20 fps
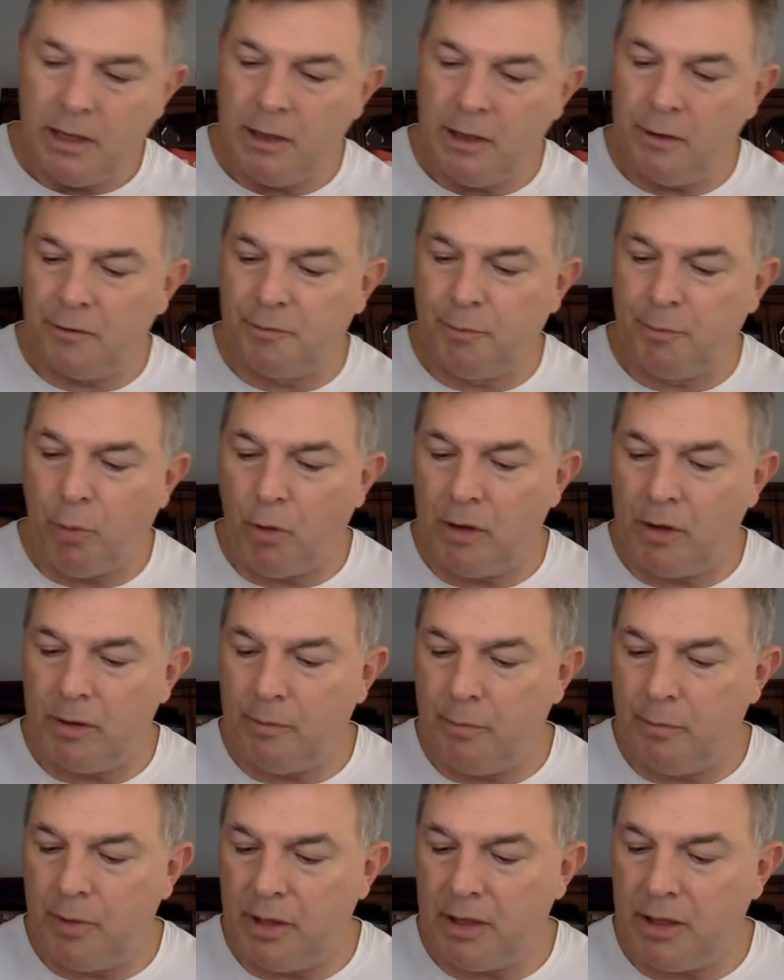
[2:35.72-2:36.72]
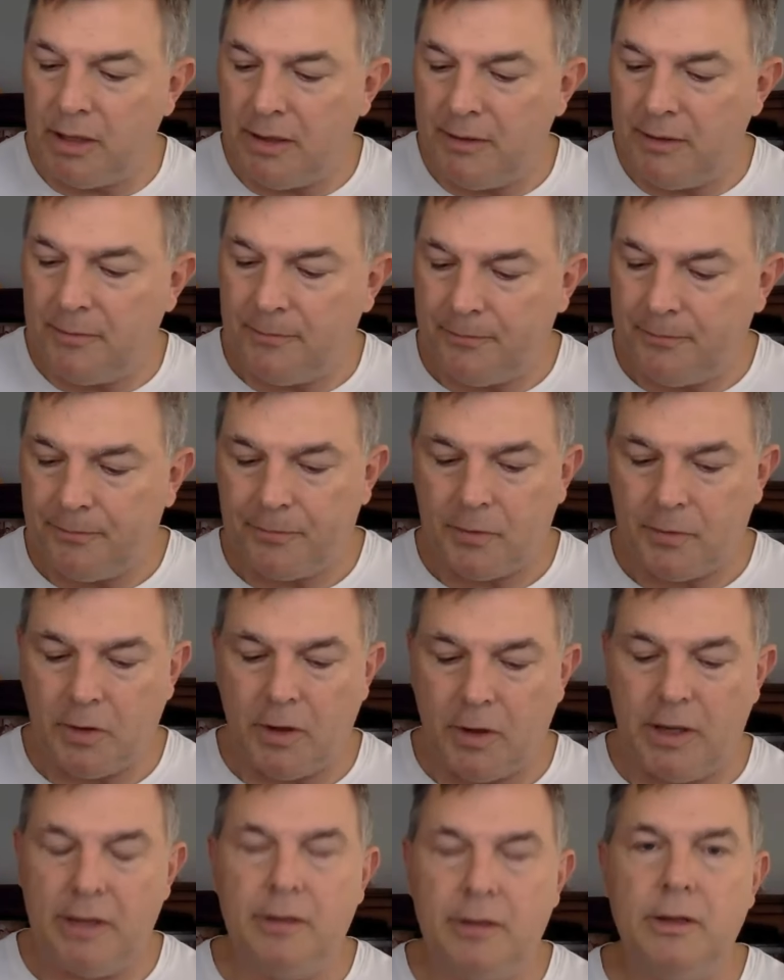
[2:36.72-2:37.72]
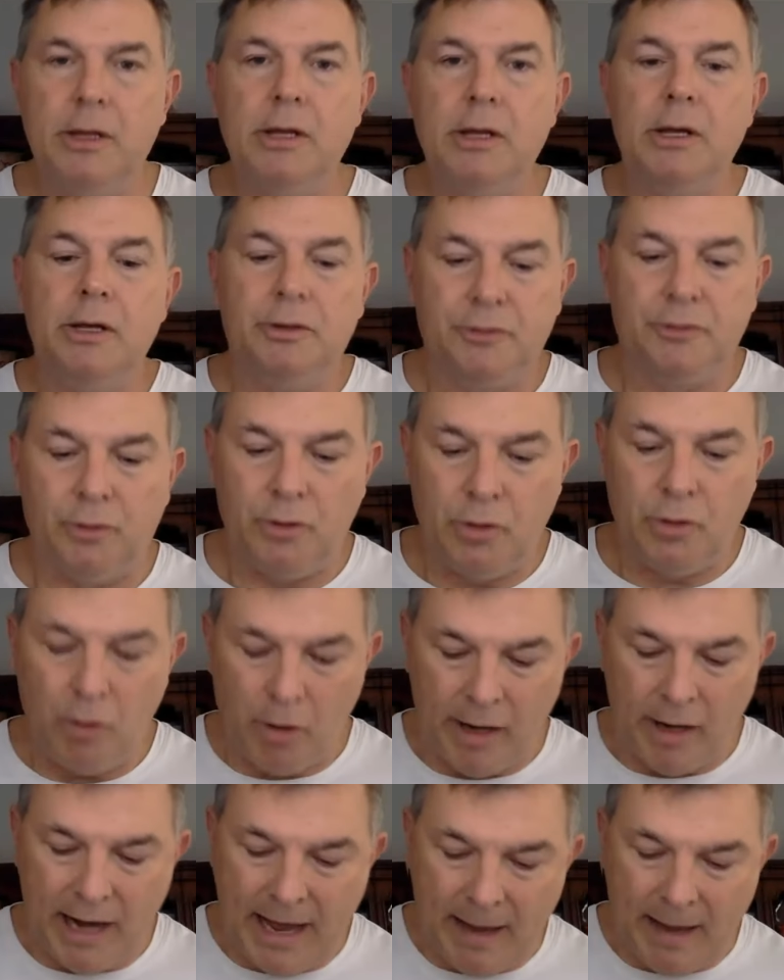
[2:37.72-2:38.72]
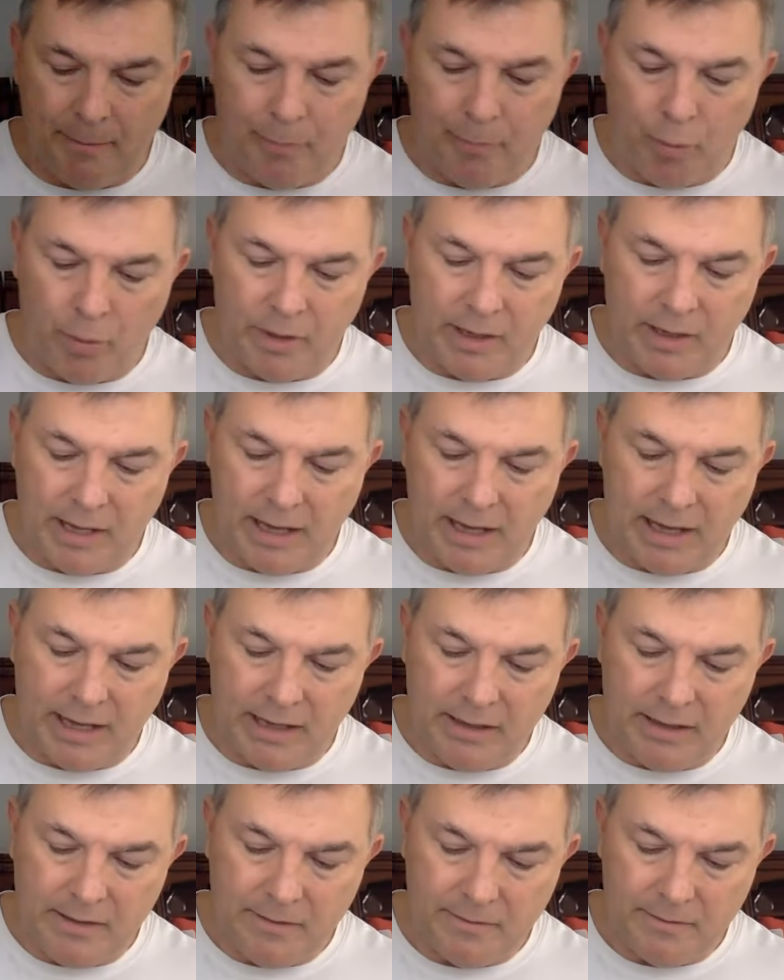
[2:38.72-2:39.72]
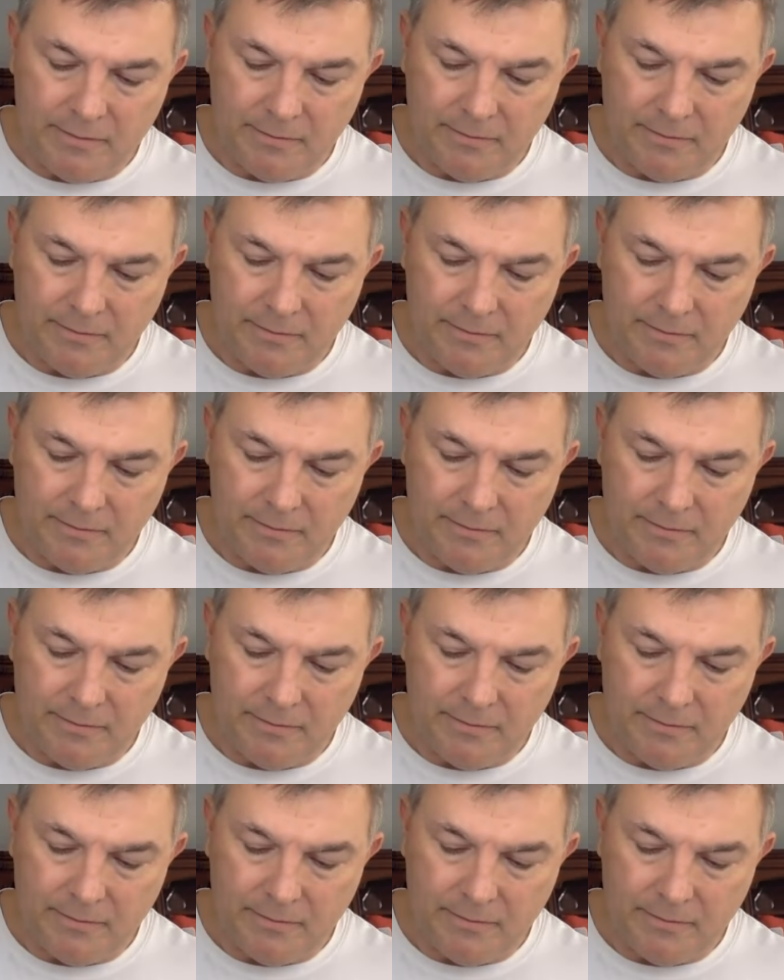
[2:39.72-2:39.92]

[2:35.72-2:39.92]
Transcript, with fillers: and here's point B. All right. So you are at point A.